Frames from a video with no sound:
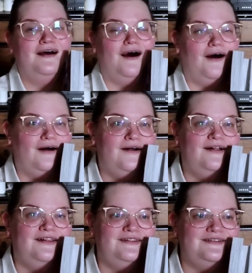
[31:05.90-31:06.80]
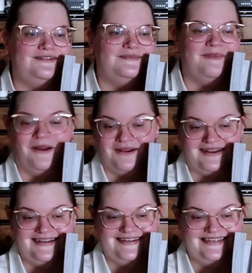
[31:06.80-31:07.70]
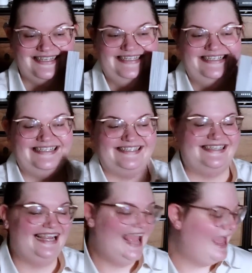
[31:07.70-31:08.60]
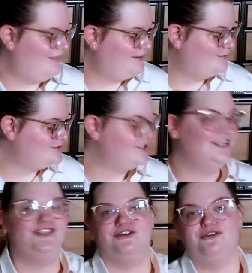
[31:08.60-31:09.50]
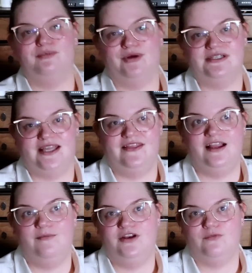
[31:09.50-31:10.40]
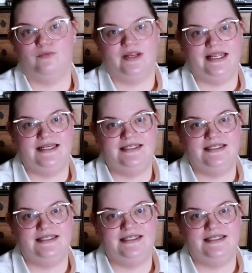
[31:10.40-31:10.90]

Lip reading: all manga. And then I'm also gonna show you the books I think I'm gonna read